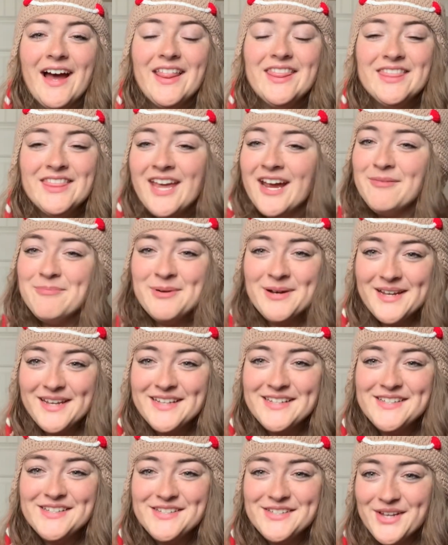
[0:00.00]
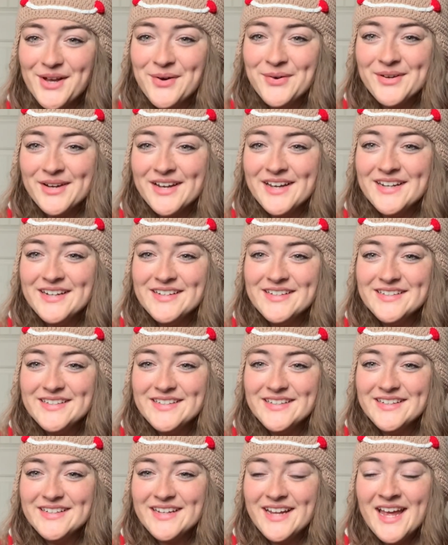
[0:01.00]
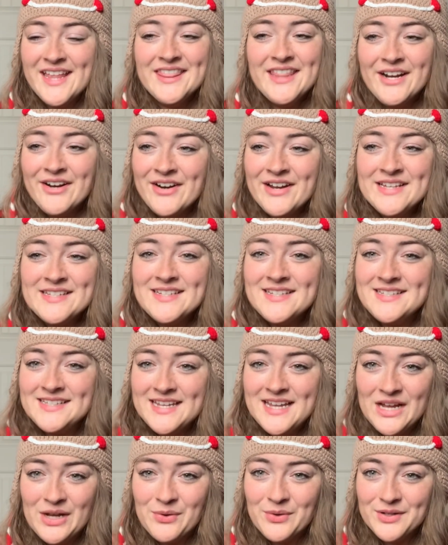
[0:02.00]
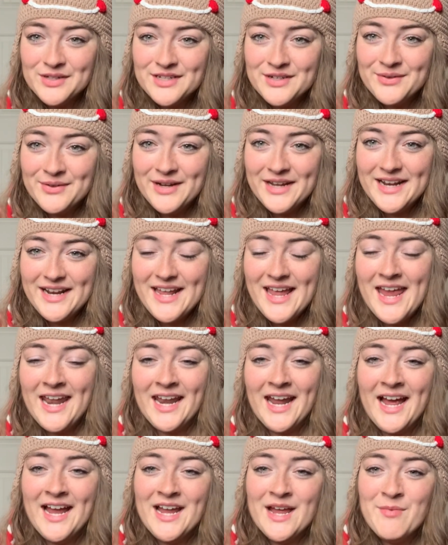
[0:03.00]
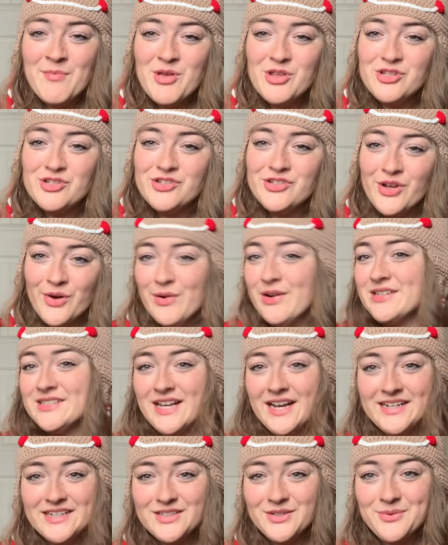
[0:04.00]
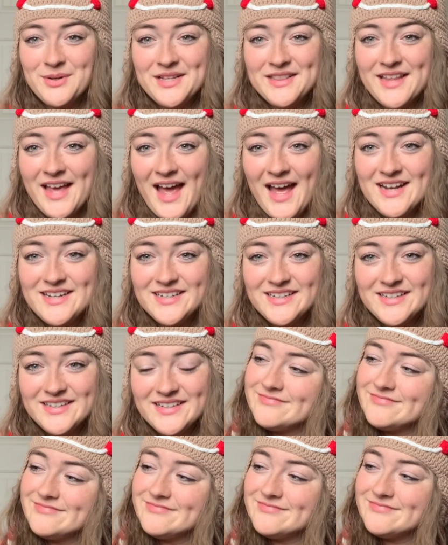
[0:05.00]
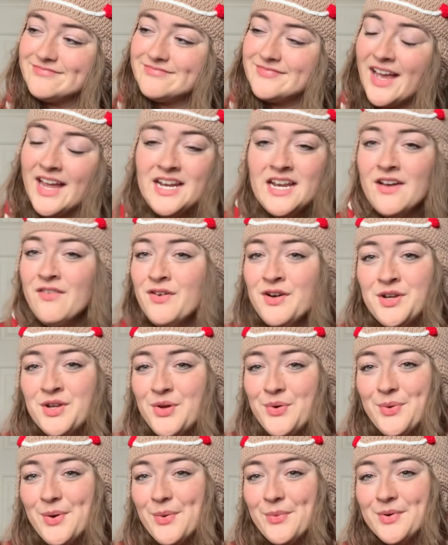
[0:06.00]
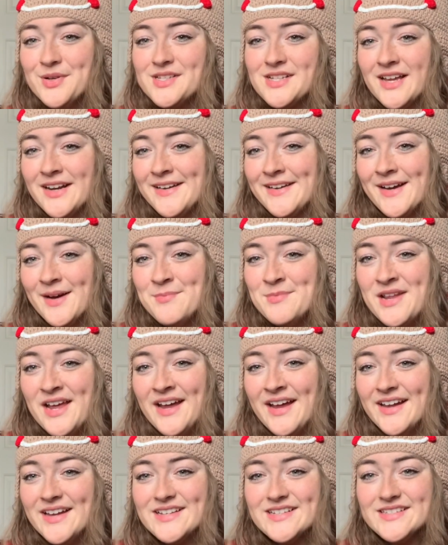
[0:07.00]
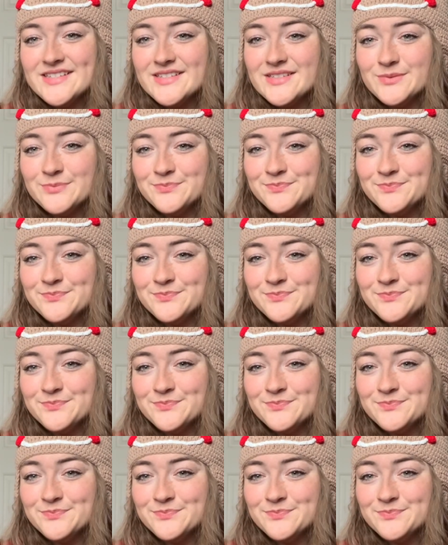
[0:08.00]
That book is so good. And there is a sequel to it, and I am so excited to read that. I never knew what was gonna come next.